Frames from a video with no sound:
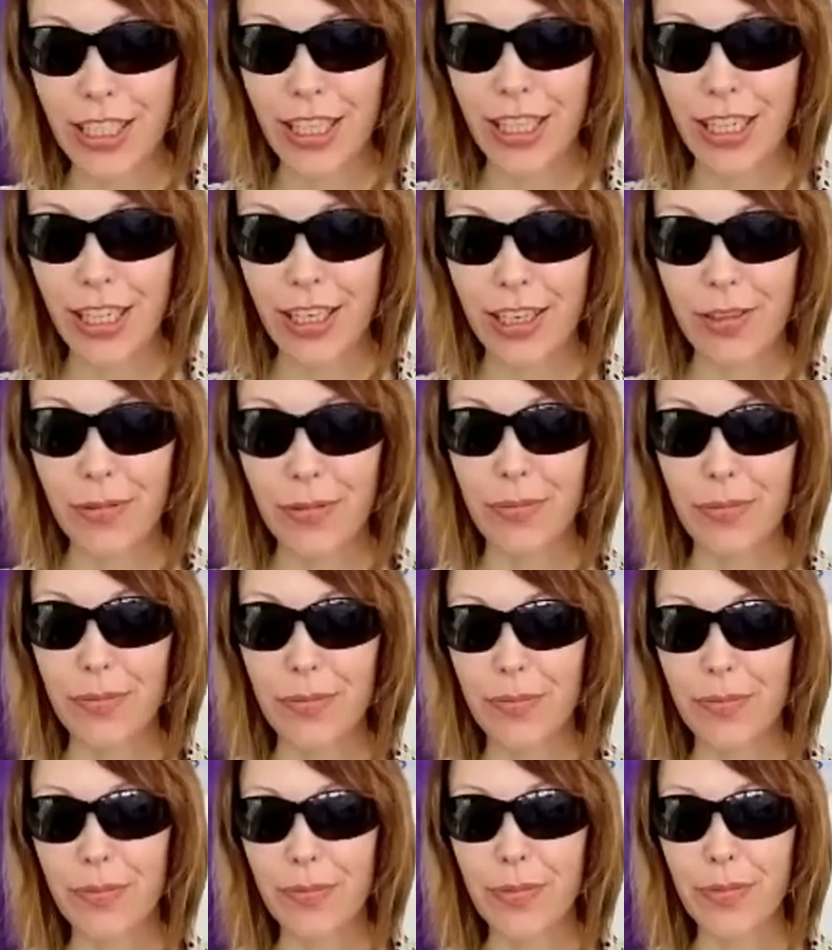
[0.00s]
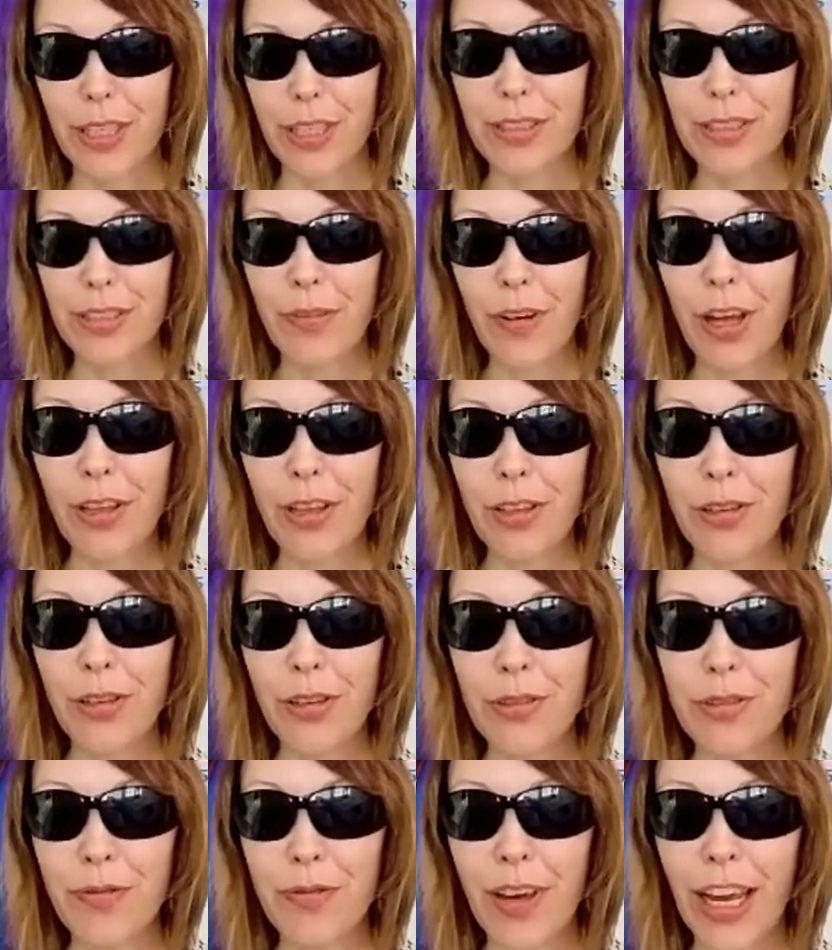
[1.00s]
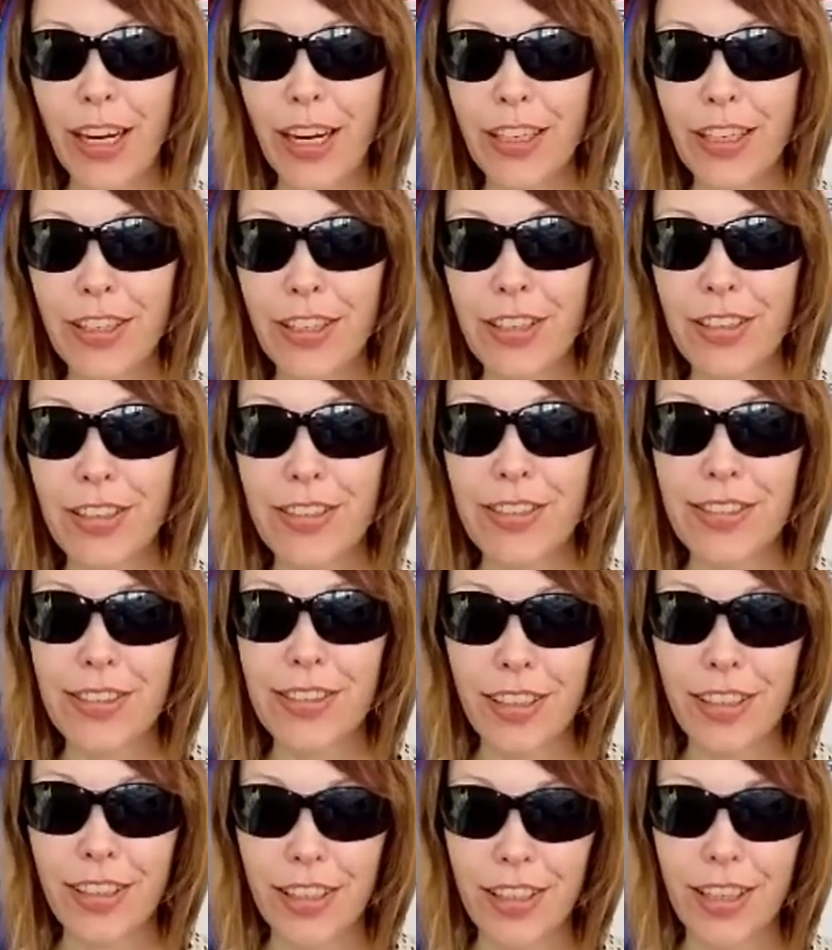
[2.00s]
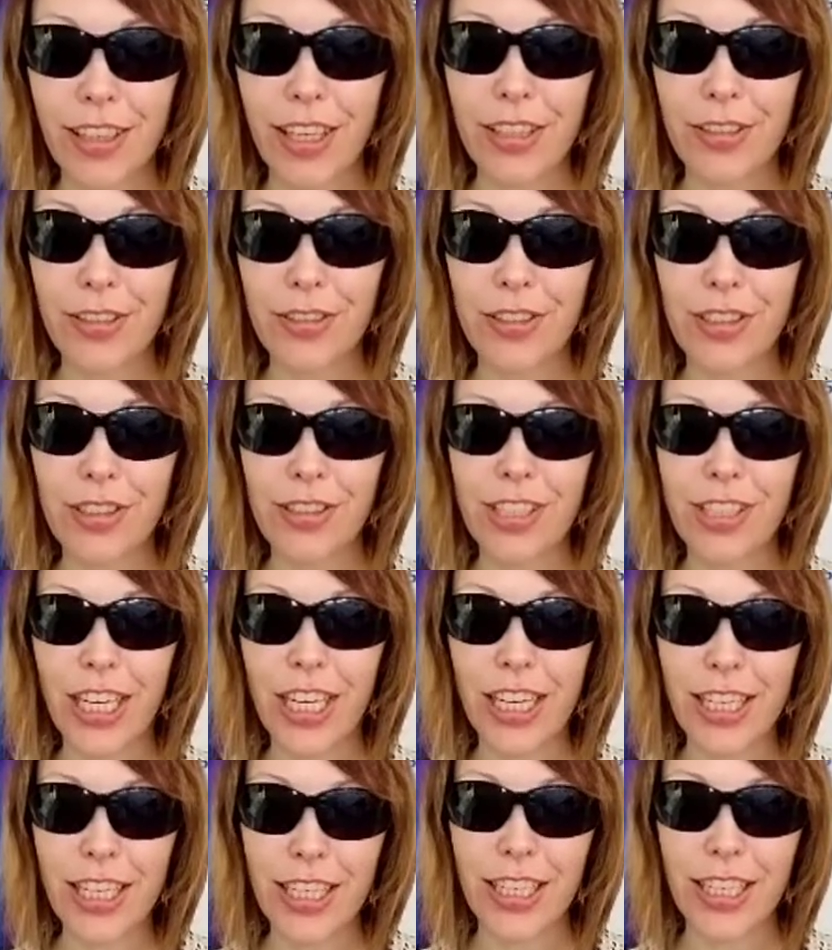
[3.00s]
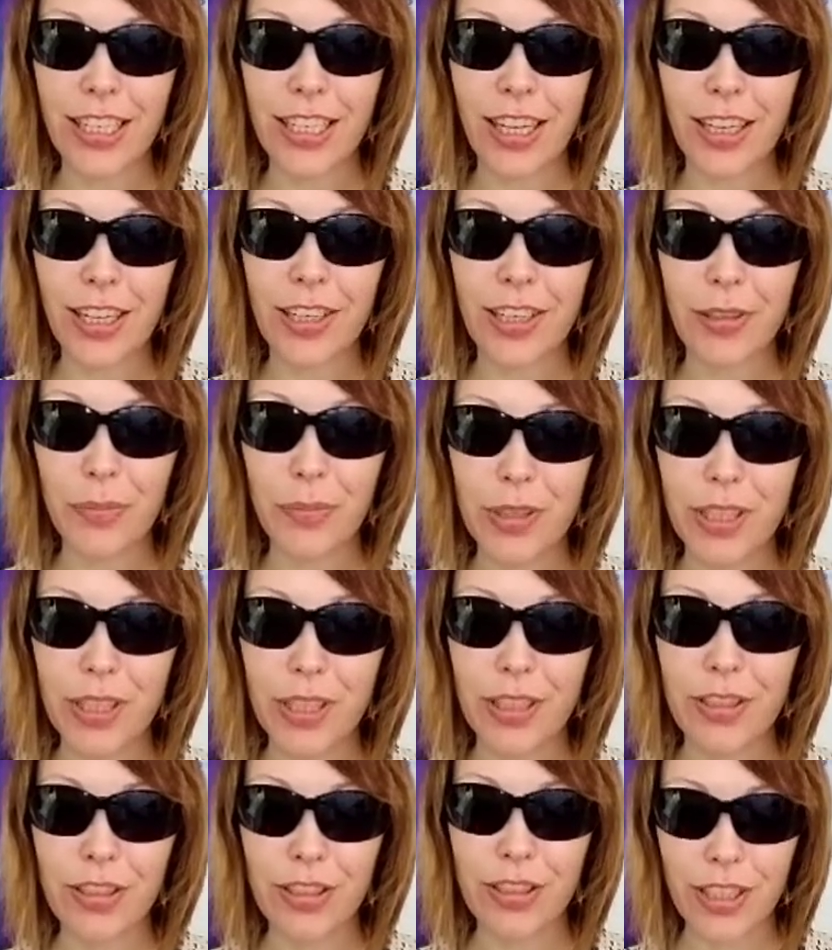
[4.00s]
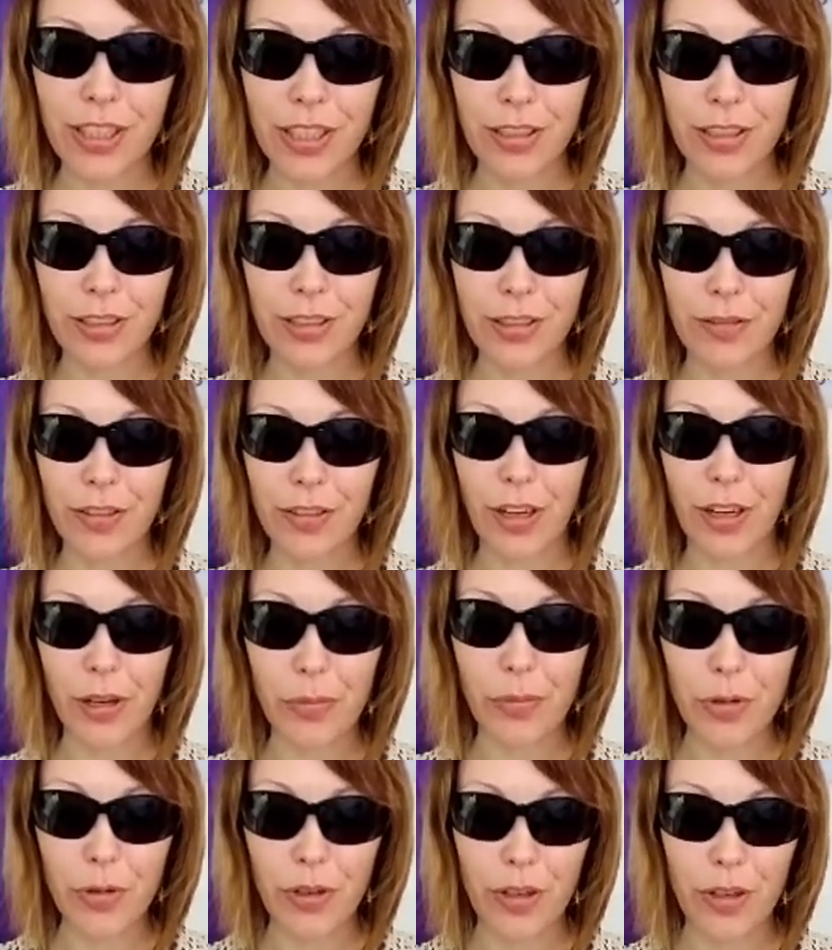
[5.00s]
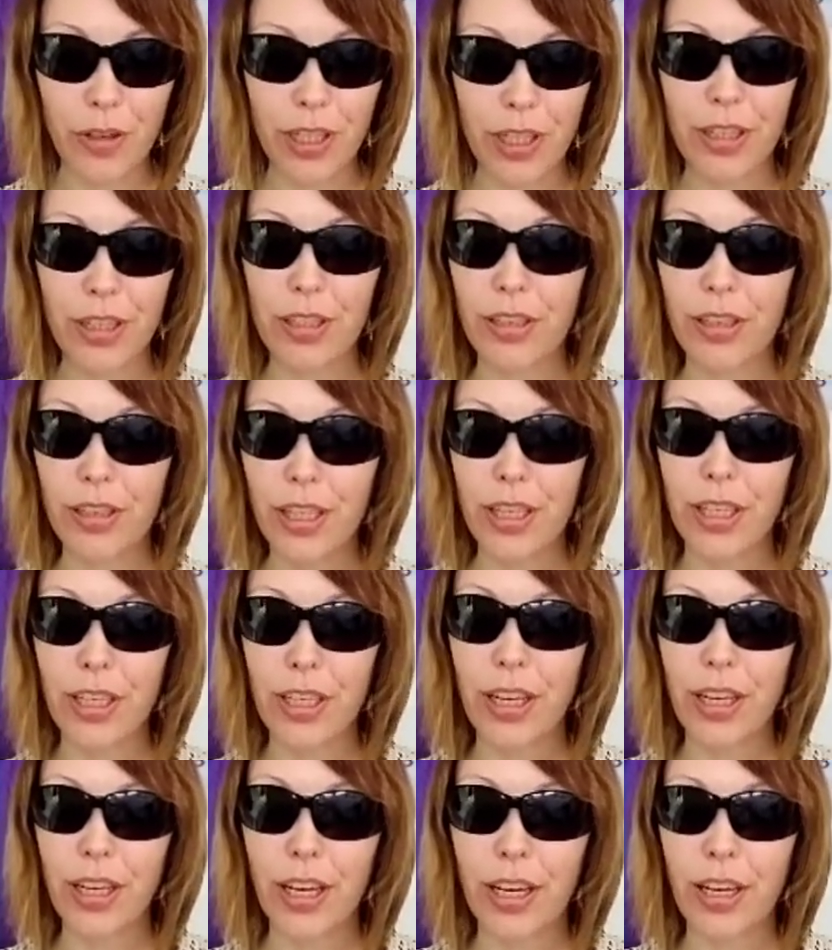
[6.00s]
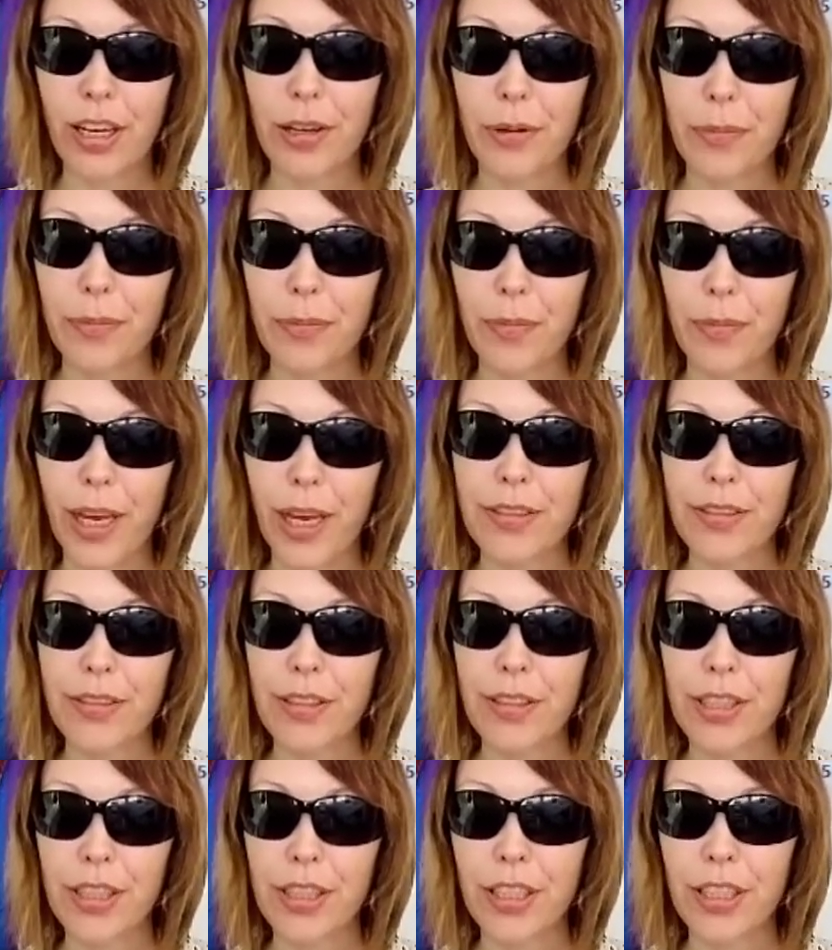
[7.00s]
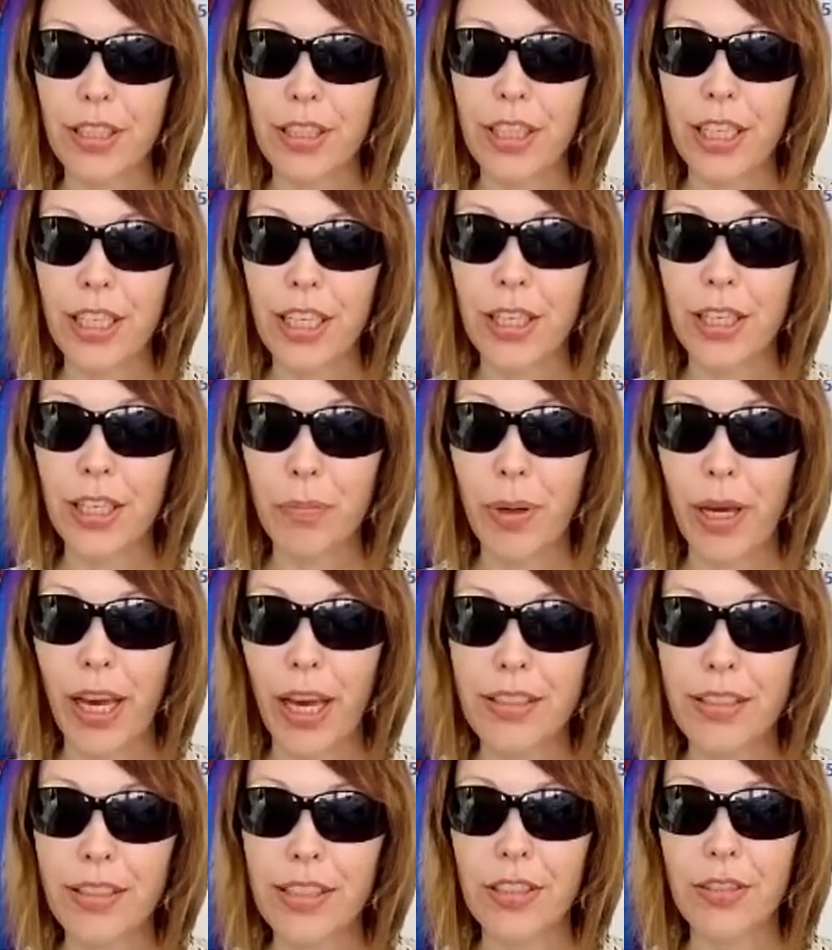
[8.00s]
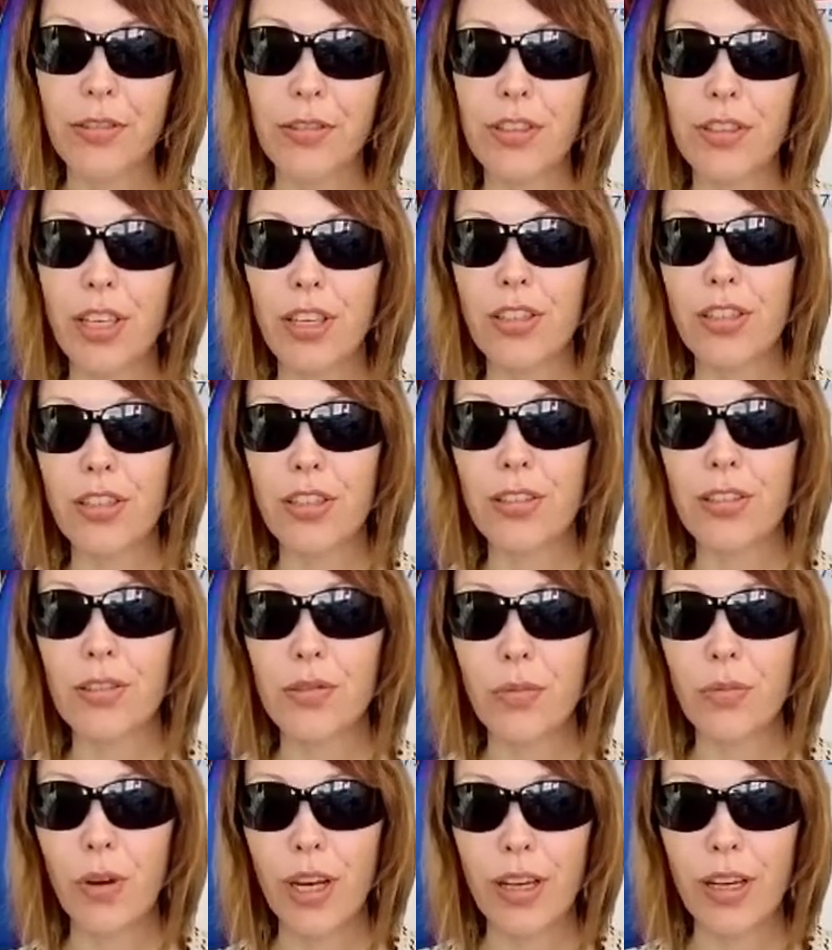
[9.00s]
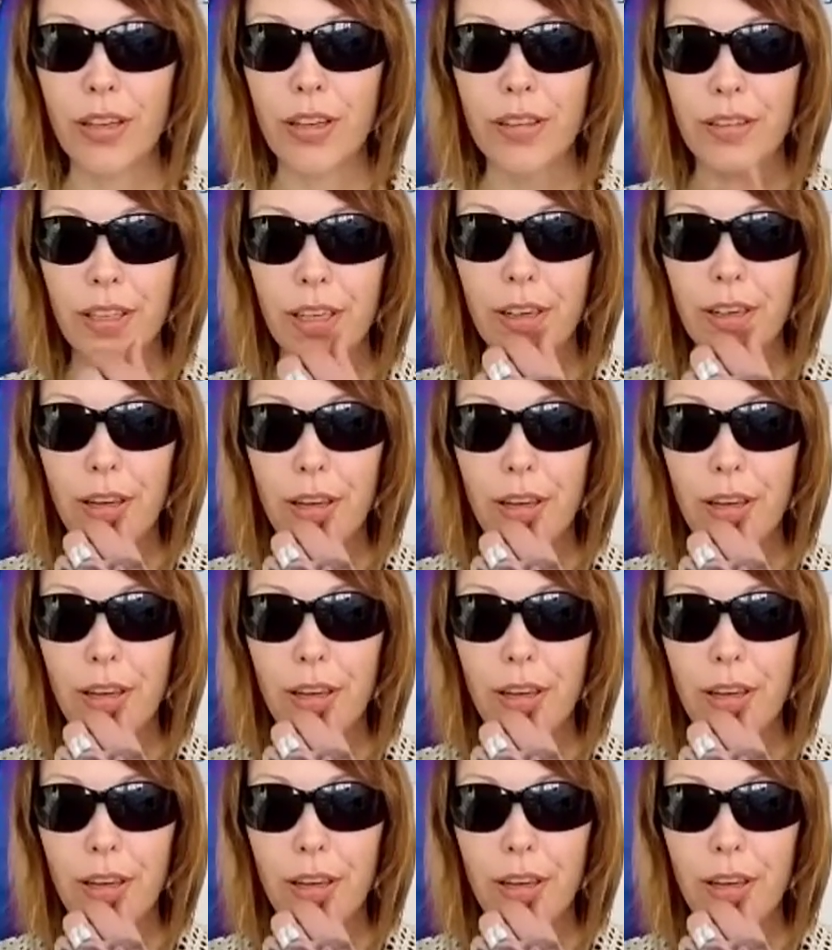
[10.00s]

Because of all of those factors that you just stated that could potentially even harm your knee as it's healing and then past those stages as well.